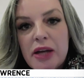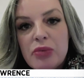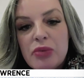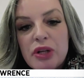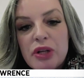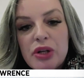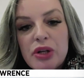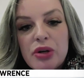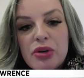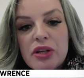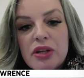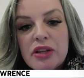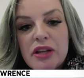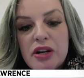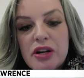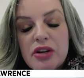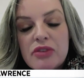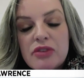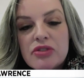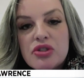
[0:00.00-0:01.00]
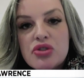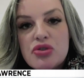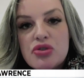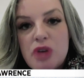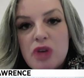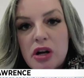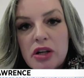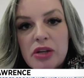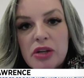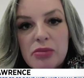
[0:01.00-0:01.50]
We know that there are
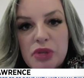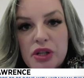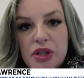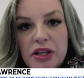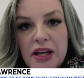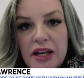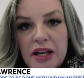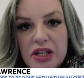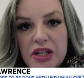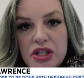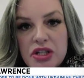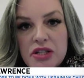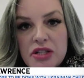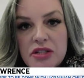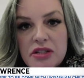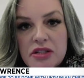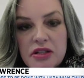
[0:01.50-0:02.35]
strong communications.